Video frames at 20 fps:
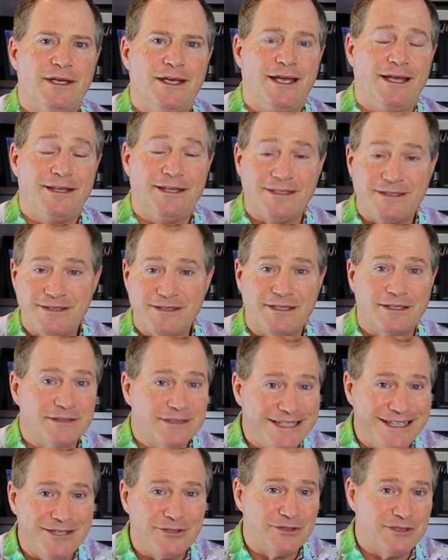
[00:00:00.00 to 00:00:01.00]
And this is a
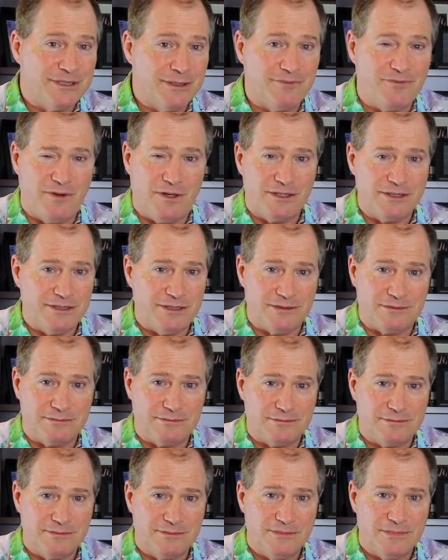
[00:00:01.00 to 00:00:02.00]
leadership function.
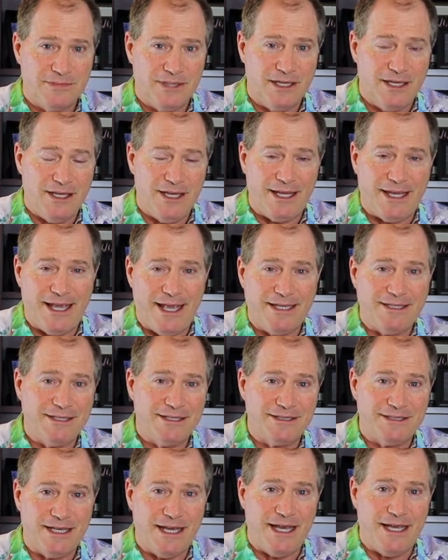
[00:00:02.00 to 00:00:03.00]
You can't
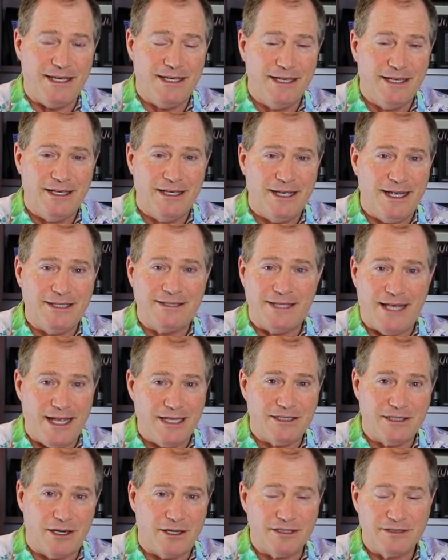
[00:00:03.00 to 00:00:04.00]
just say it's
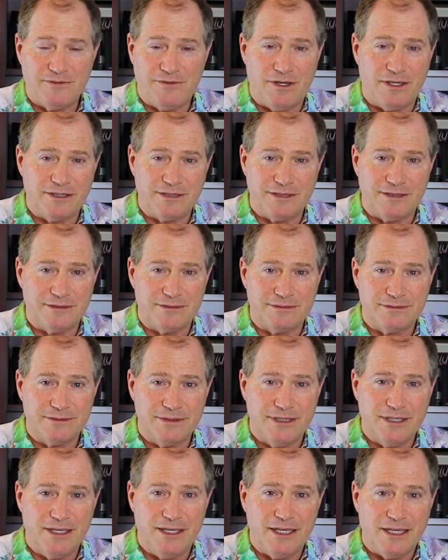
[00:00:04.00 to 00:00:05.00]
HR's function,
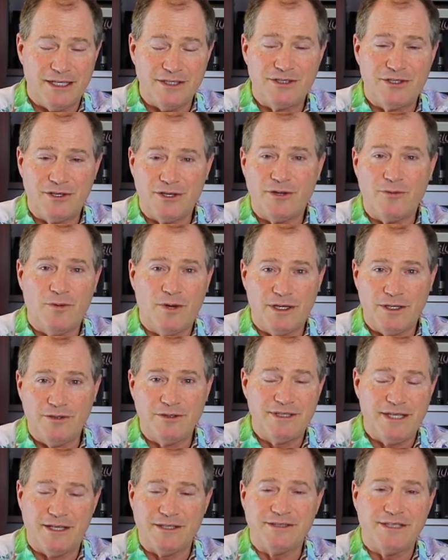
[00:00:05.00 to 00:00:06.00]
because you're the one who
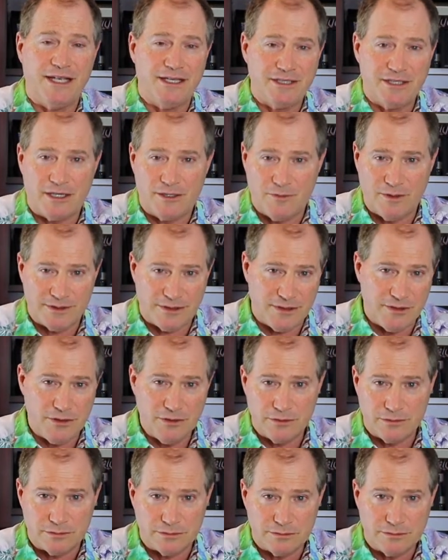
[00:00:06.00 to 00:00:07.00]
tells HR what to
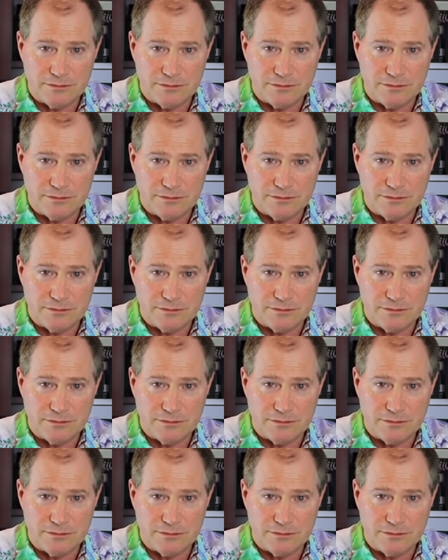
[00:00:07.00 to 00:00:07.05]
do.